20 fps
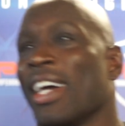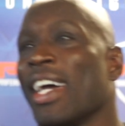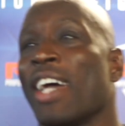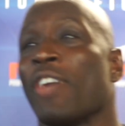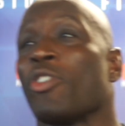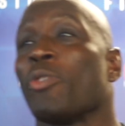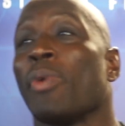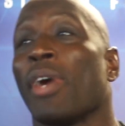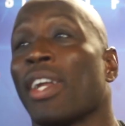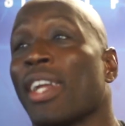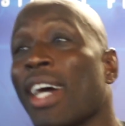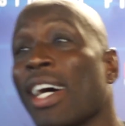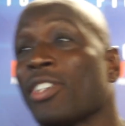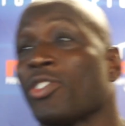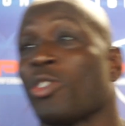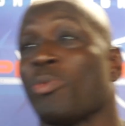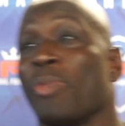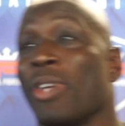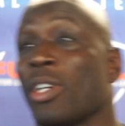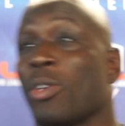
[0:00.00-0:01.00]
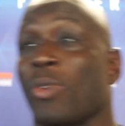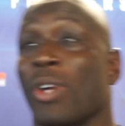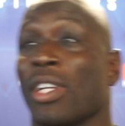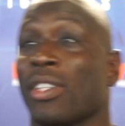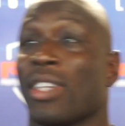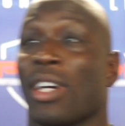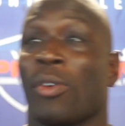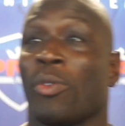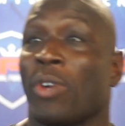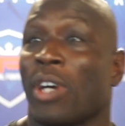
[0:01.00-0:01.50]
Everybody has to make
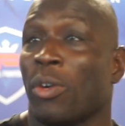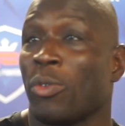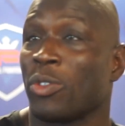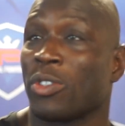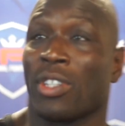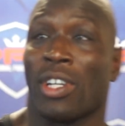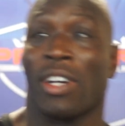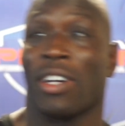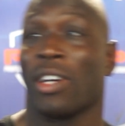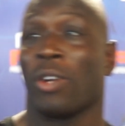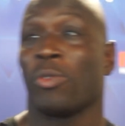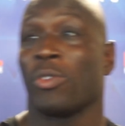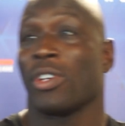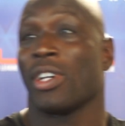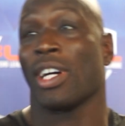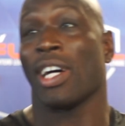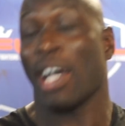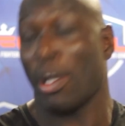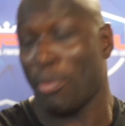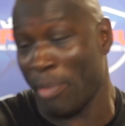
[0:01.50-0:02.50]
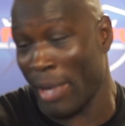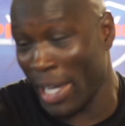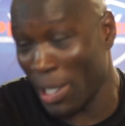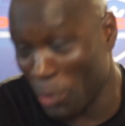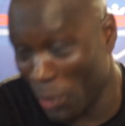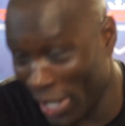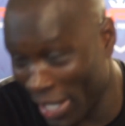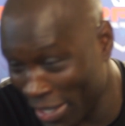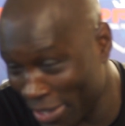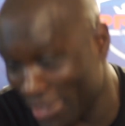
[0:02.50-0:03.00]
weight. I, I was, I, I made
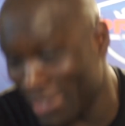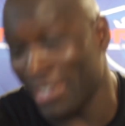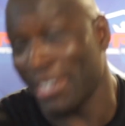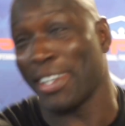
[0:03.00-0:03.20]
weight.